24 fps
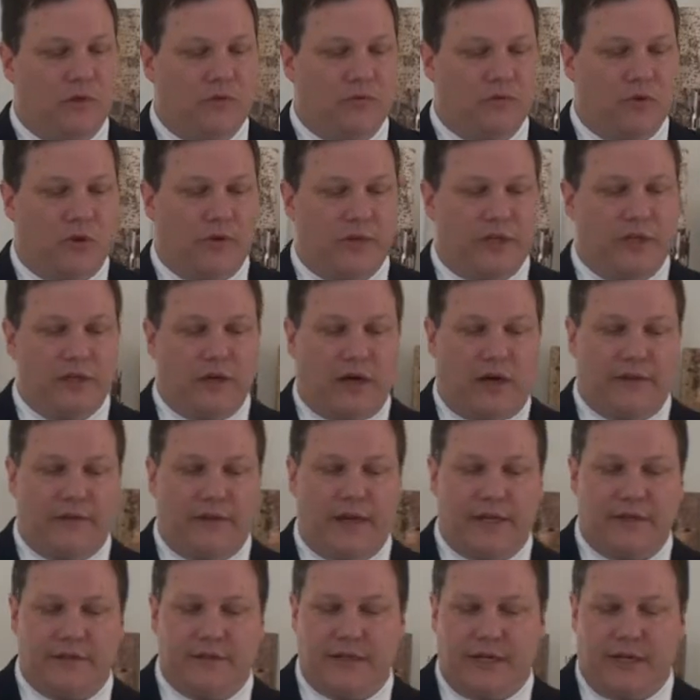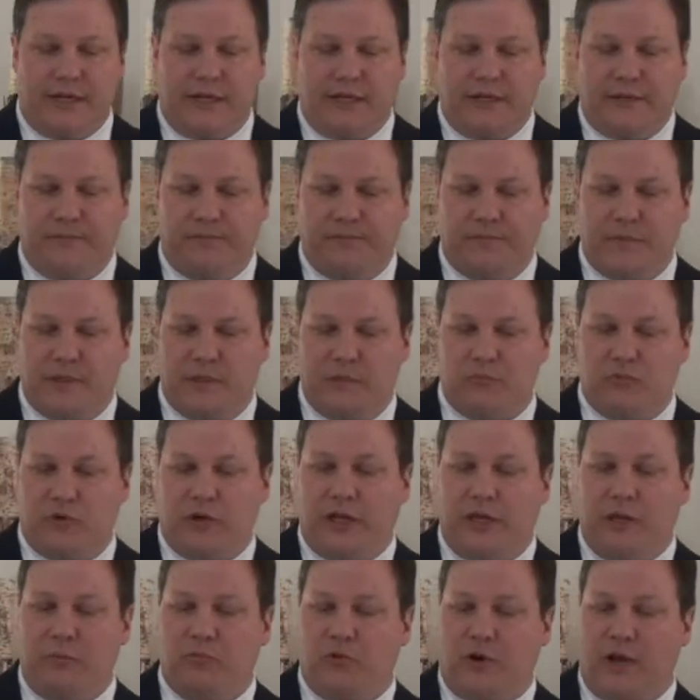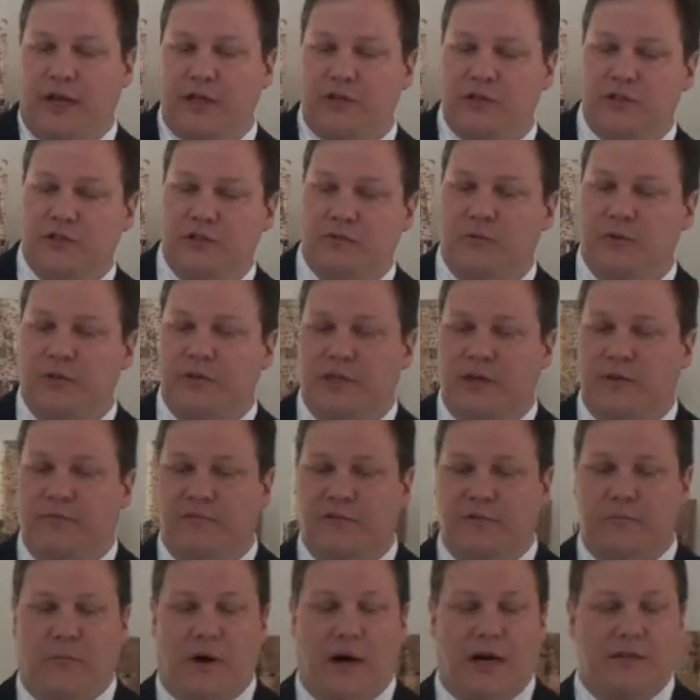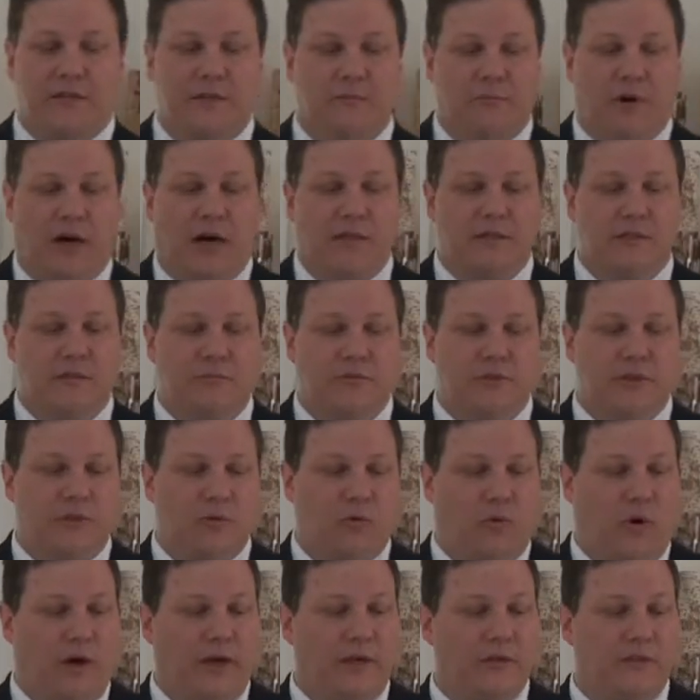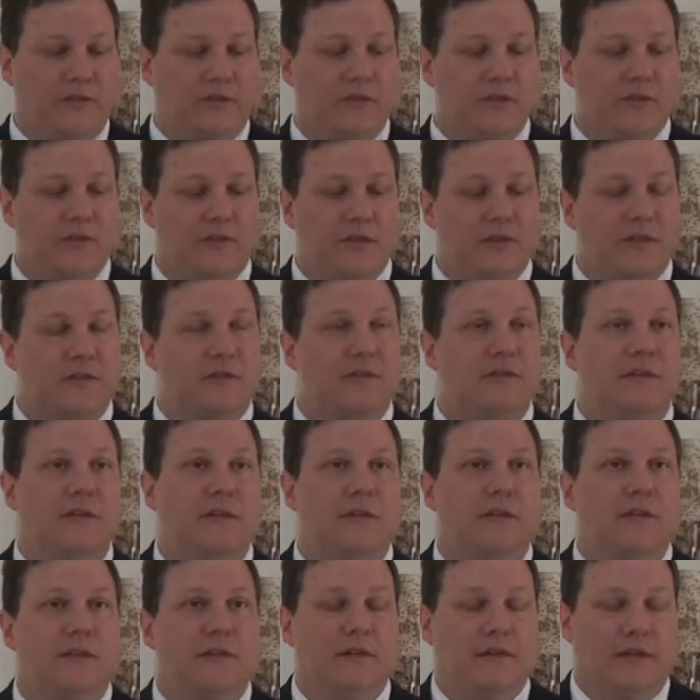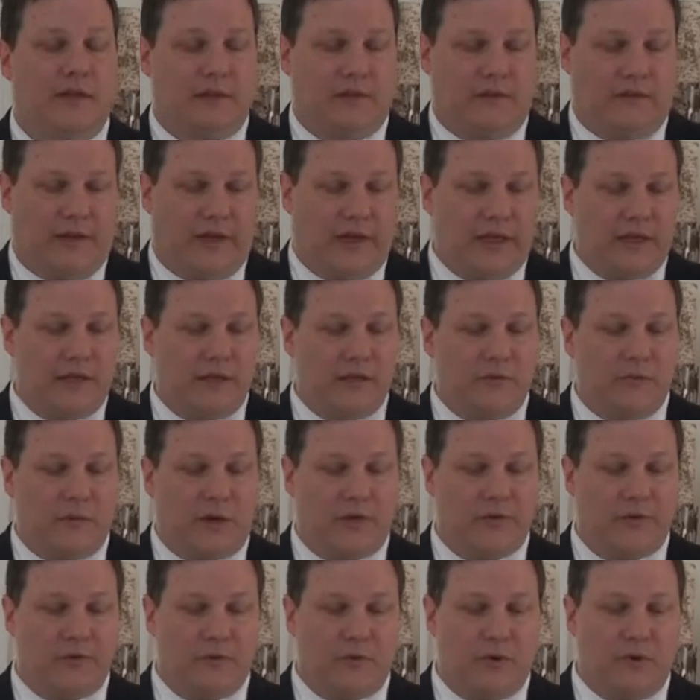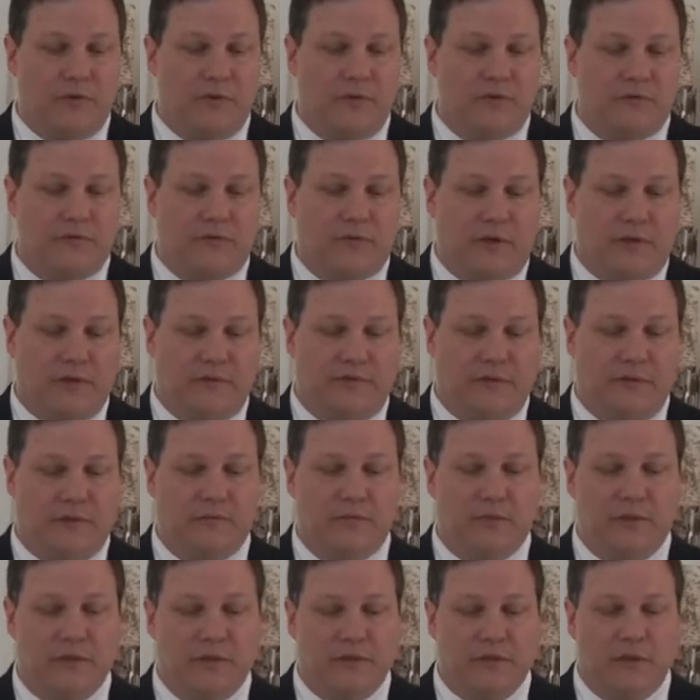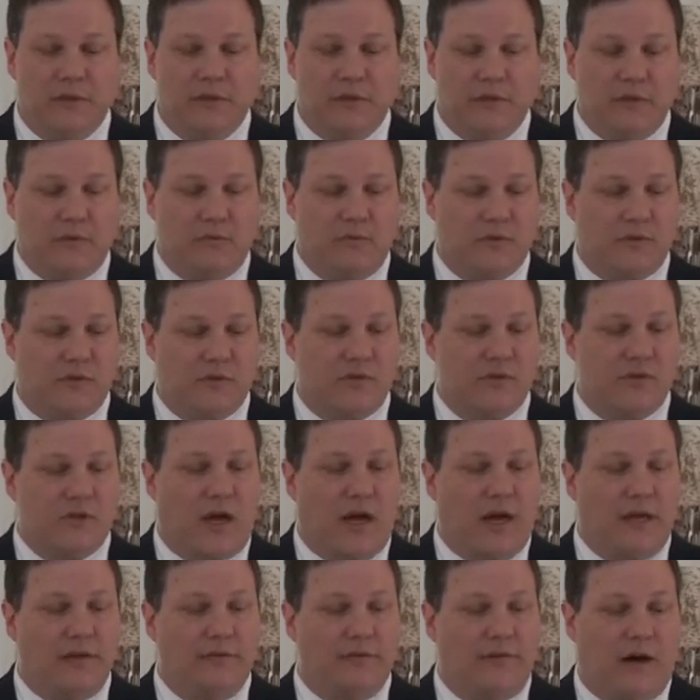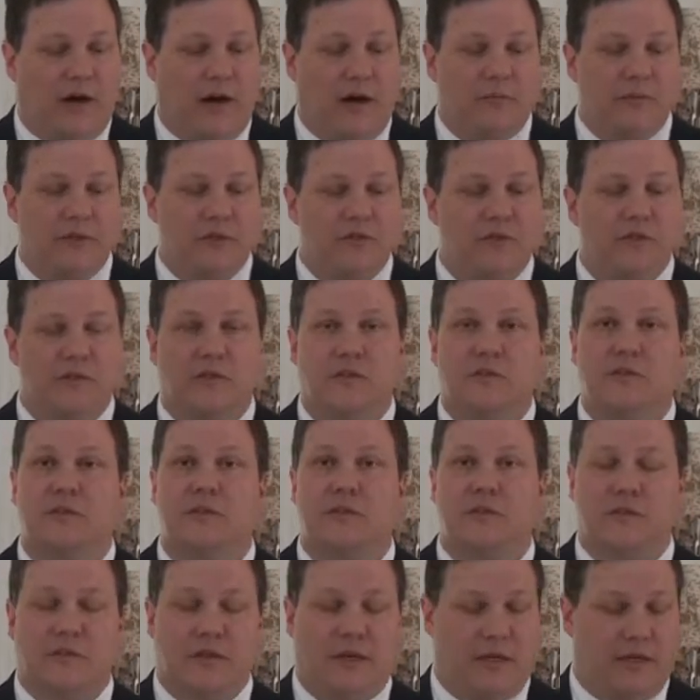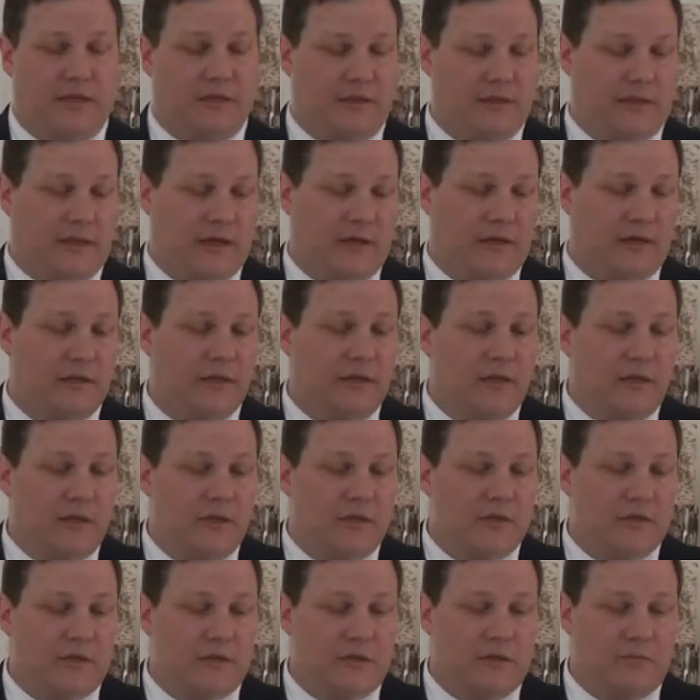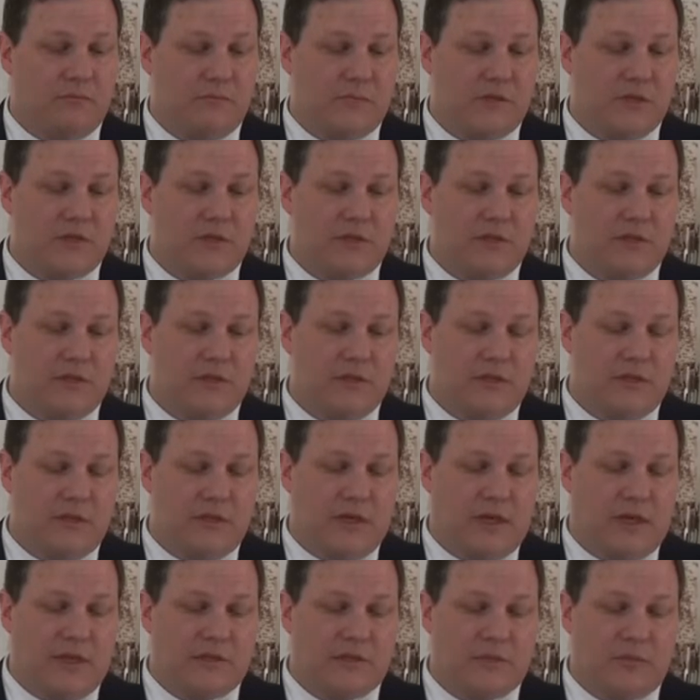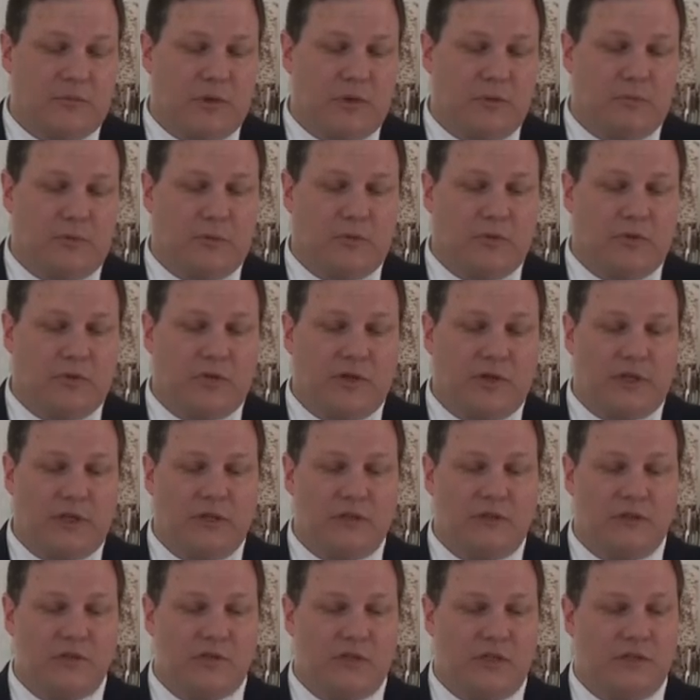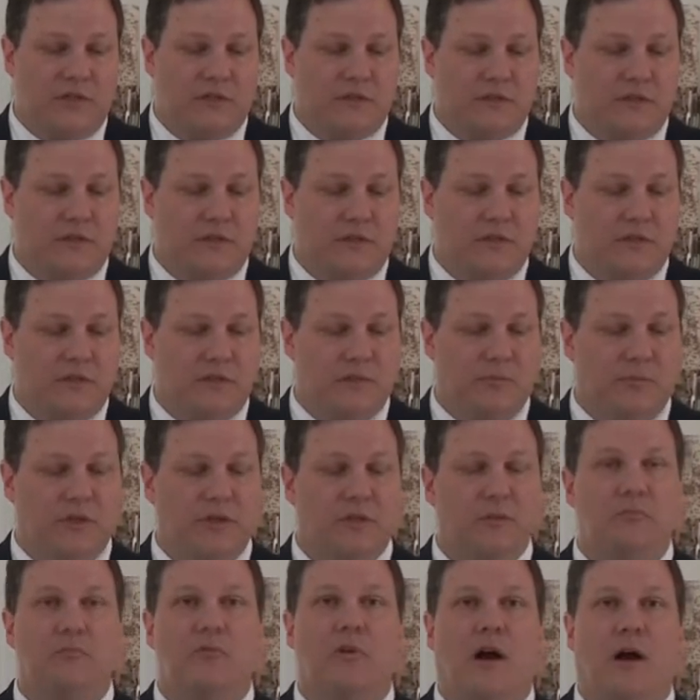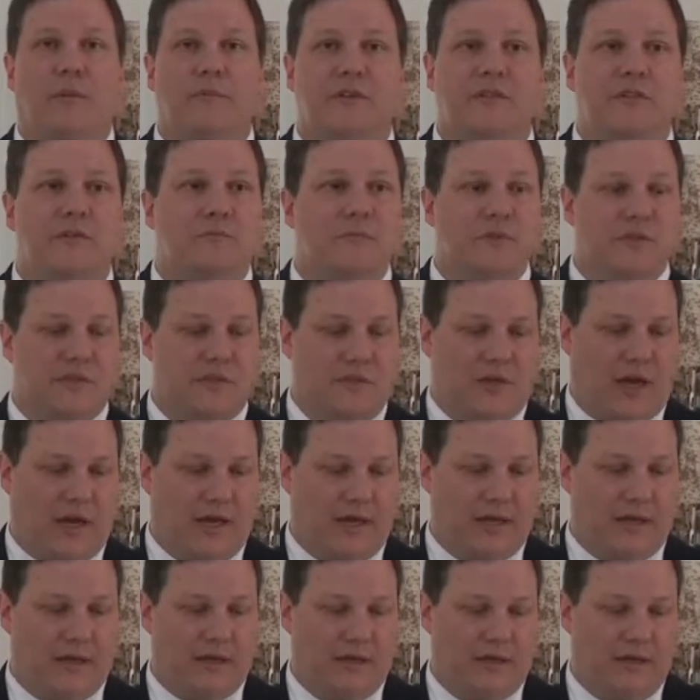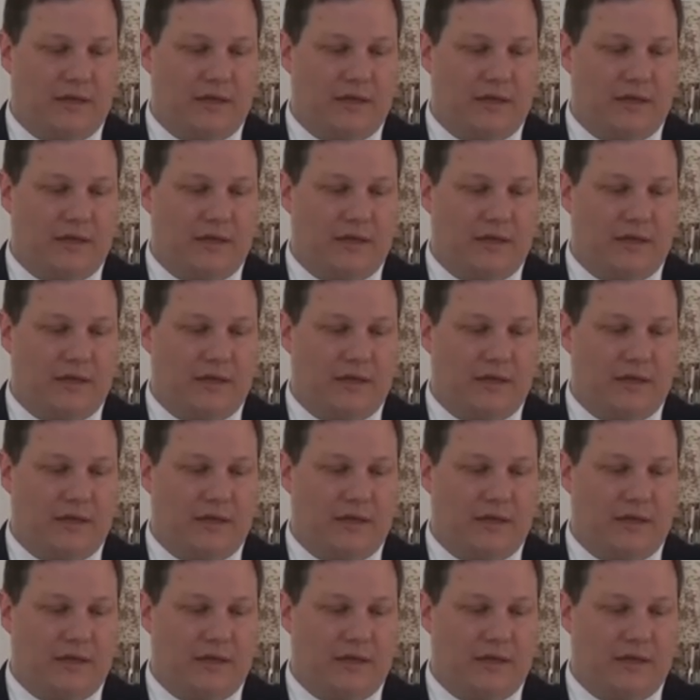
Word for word: who rode in on that day, bringing branches with them from possibly quite a distance and laying them on the road in front of him. It was a sign of homage and, and uh, submission as the people were looking to Jesus to be the promised Messiah,